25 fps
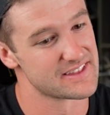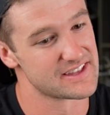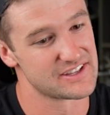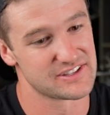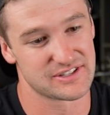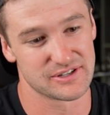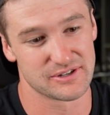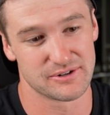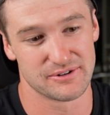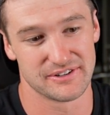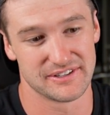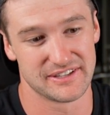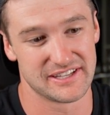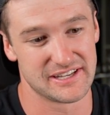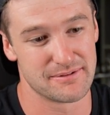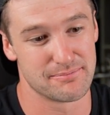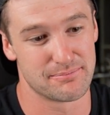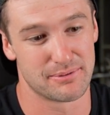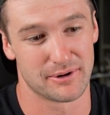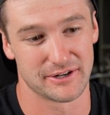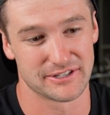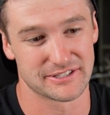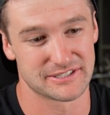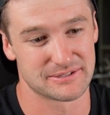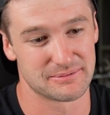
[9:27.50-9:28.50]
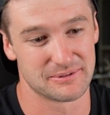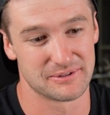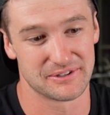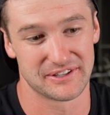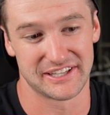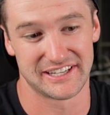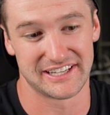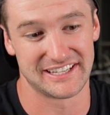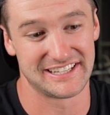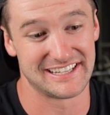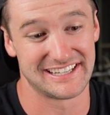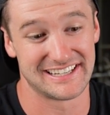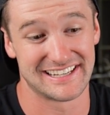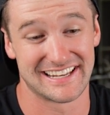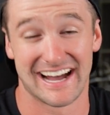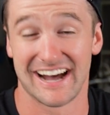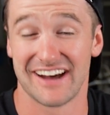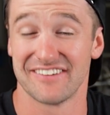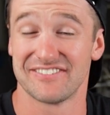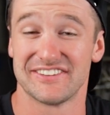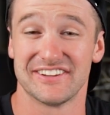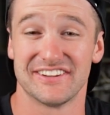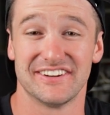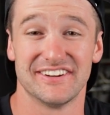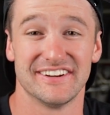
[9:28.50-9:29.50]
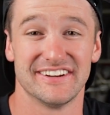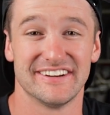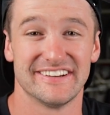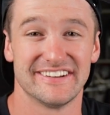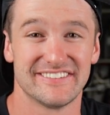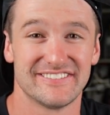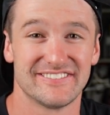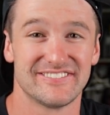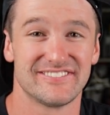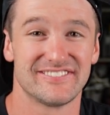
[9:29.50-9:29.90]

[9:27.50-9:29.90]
doing the impossible that he didn't have to do.